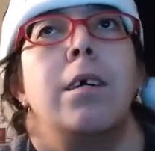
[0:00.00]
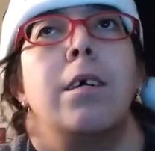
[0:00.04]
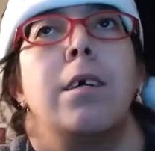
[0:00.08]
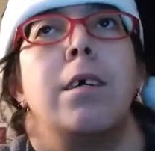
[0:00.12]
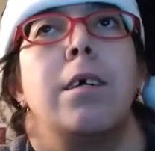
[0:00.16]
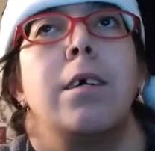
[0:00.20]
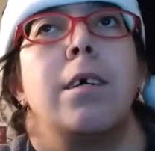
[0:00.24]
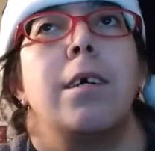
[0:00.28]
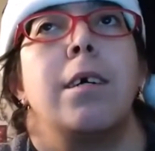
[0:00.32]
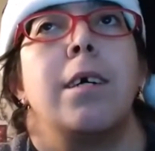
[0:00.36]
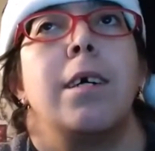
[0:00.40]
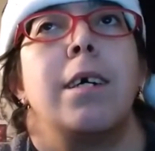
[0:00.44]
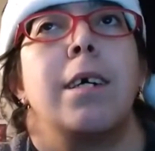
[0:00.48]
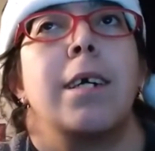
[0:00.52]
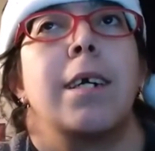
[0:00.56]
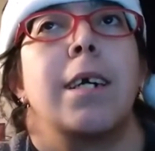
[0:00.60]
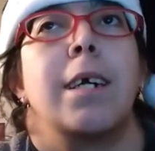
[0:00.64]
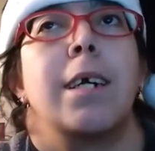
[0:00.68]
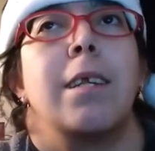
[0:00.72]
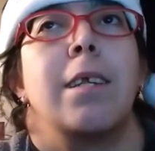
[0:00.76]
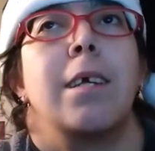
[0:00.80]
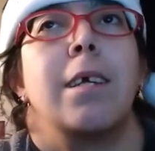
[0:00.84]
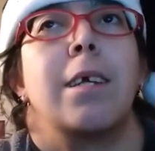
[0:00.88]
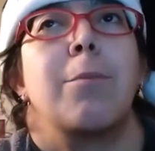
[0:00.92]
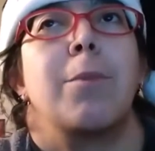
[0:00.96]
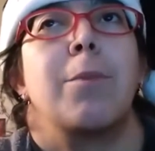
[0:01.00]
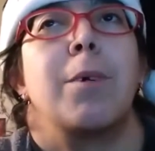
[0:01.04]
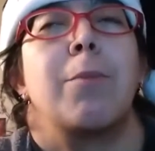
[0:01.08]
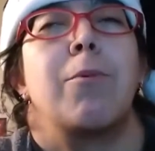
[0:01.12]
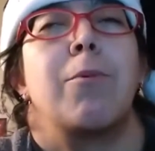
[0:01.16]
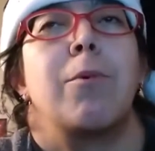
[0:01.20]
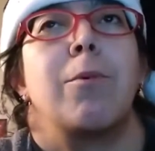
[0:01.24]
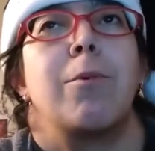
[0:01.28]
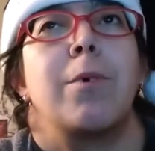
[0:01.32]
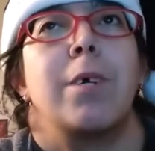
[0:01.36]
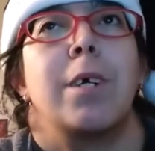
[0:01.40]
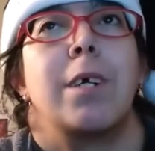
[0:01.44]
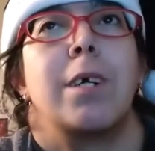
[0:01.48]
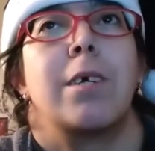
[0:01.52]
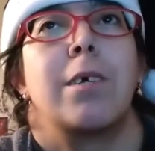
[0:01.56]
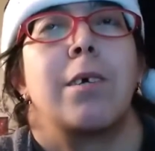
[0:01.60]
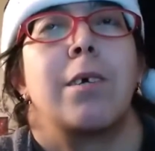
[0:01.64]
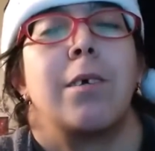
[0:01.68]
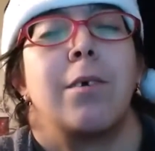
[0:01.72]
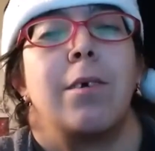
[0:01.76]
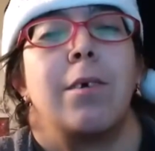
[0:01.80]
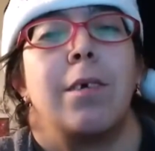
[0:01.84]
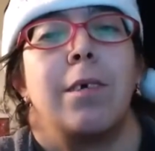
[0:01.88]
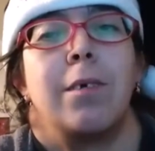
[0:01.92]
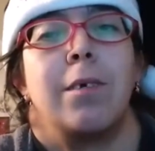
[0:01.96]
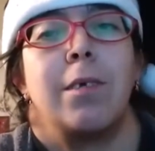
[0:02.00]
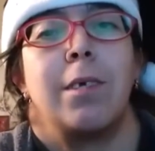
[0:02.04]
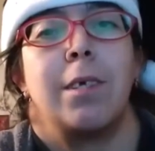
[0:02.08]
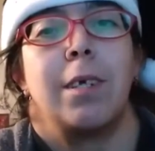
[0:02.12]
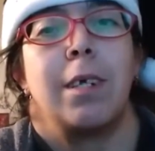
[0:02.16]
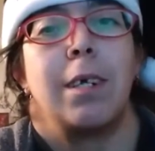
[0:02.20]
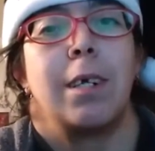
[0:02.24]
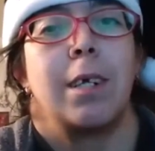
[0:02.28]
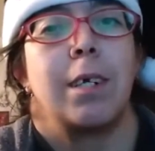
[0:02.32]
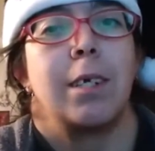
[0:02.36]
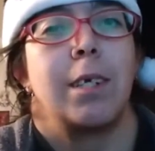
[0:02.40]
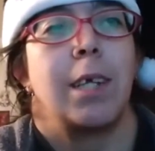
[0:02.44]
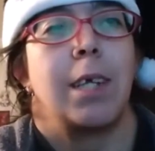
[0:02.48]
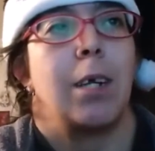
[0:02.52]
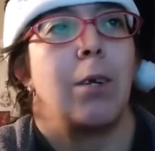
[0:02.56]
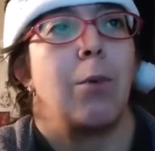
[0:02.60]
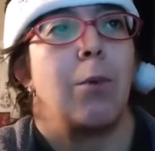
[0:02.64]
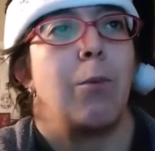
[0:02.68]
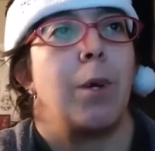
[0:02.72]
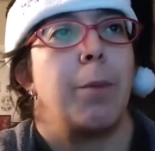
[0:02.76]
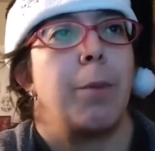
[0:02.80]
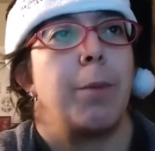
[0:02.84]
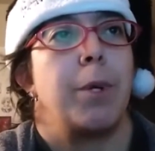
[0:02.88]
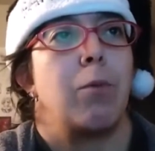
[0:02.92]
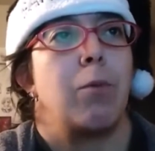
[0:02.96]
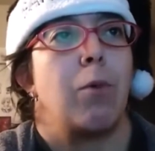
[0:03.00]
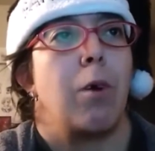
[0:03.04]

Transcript: I gotta look him up real quick, or else, because I don't want to